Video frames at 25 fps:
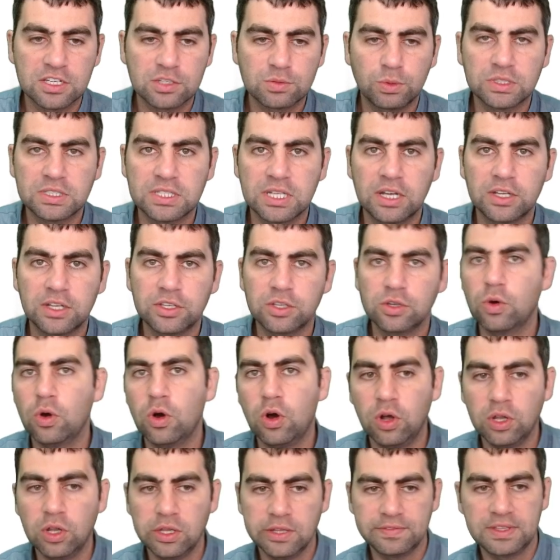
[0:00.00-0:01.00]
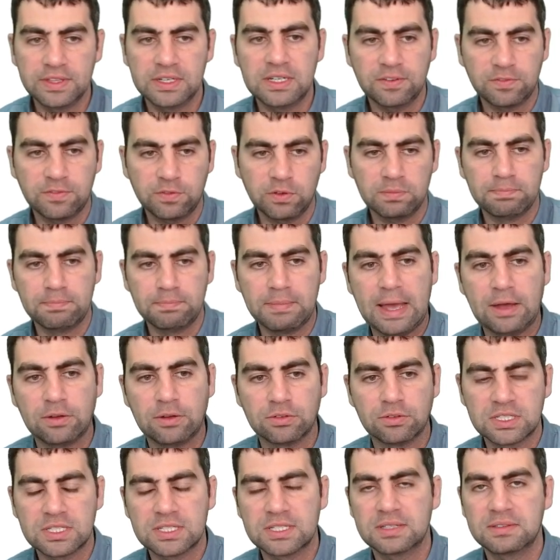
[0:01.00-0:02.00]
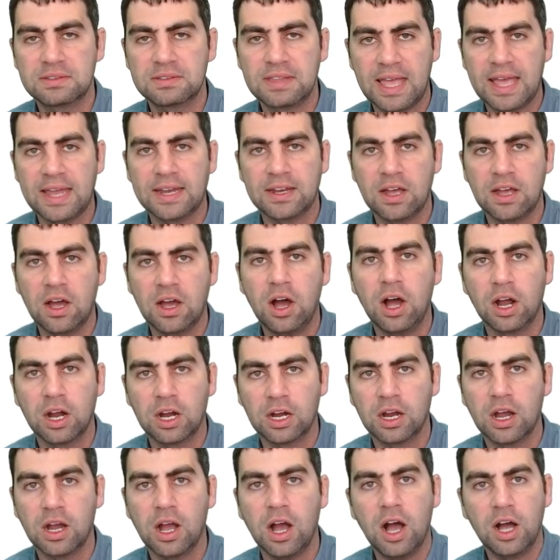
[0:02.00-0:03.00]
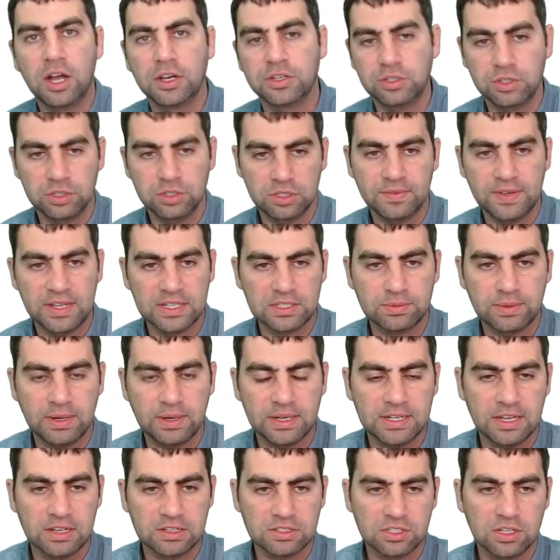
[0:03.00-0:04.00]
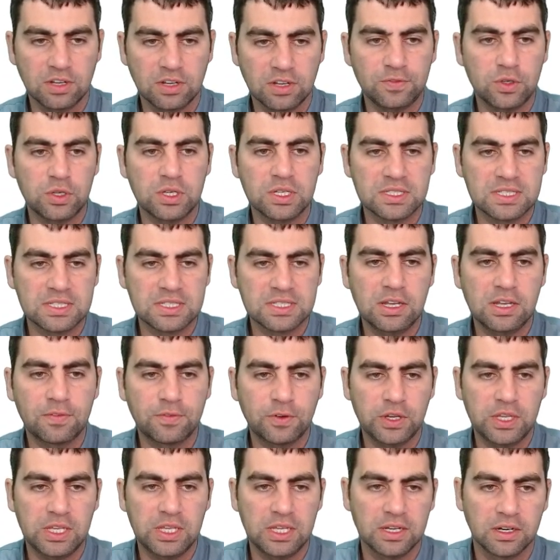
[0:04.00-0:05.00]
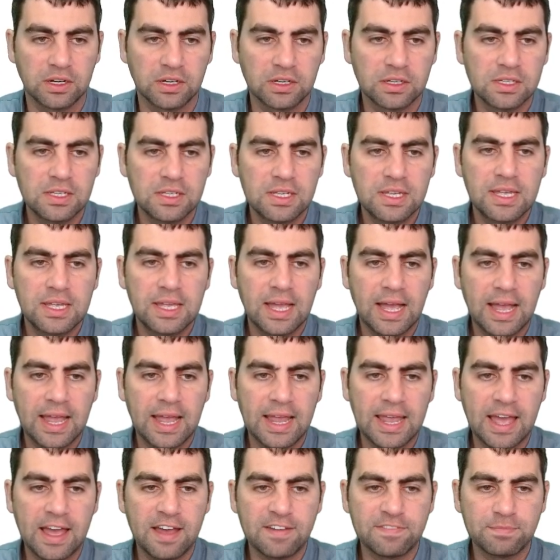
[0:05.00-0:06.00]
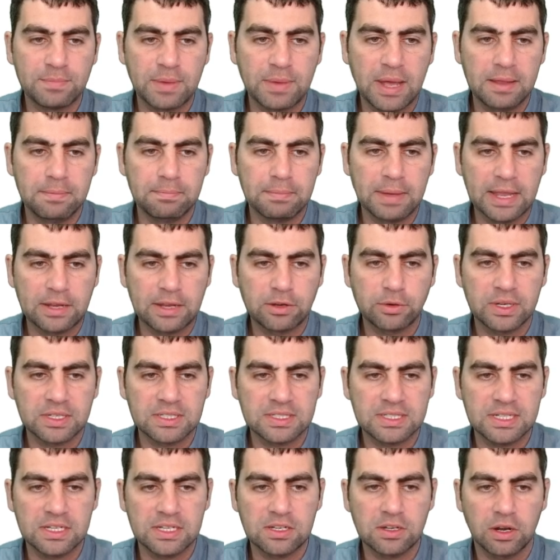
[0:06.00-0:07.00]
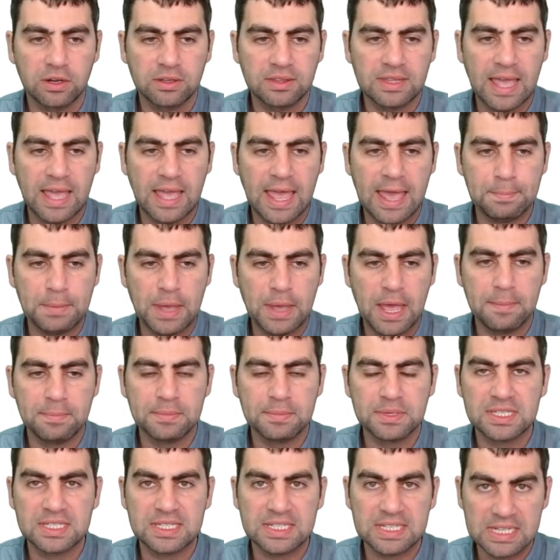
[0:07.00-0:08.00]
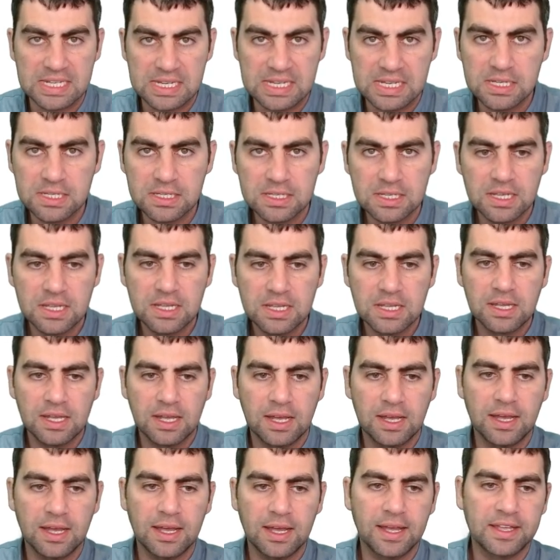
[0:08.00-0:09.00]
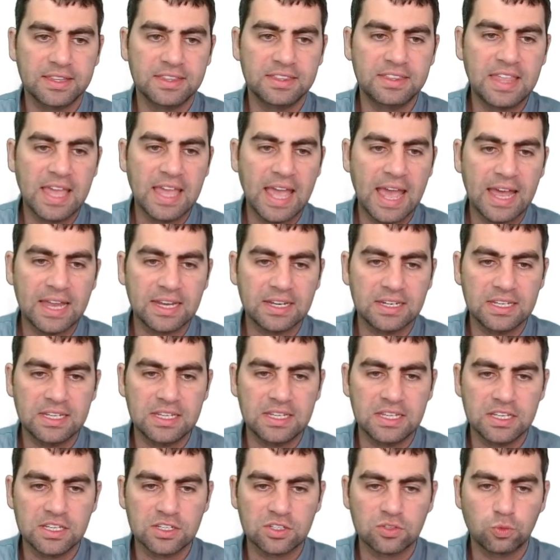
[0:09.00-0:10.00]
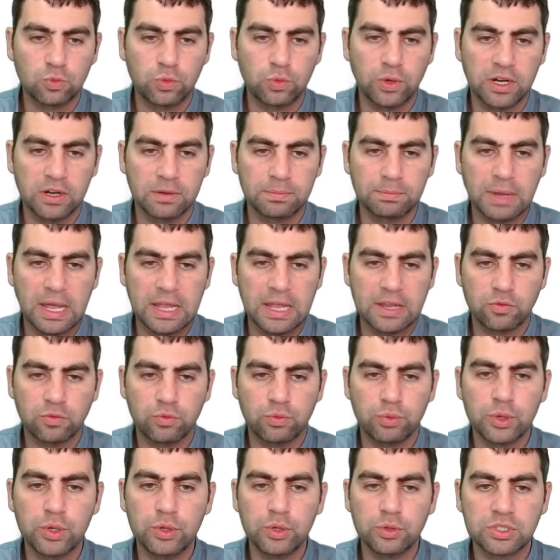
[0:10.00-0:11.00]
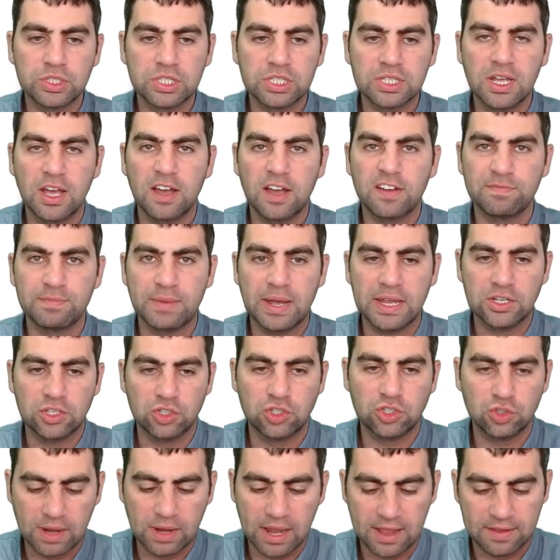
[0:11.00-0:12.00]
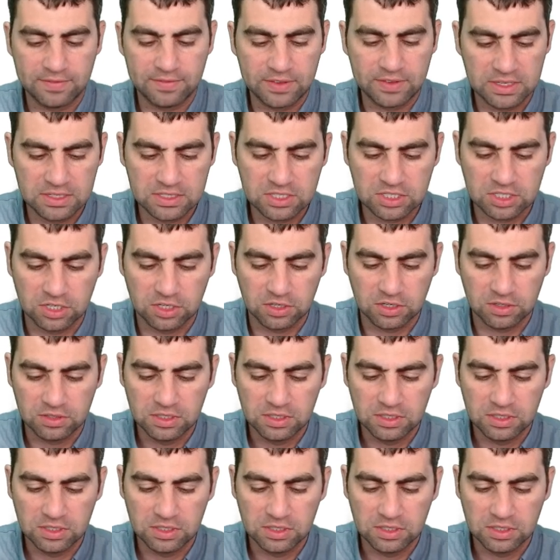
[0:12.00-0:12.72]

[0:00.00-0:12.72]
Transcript: will tell you all of the different mounts that are on your device right now. So if you can see over here, I have my micro SD card, the MMC. Uh, that is where my root of my drive is. So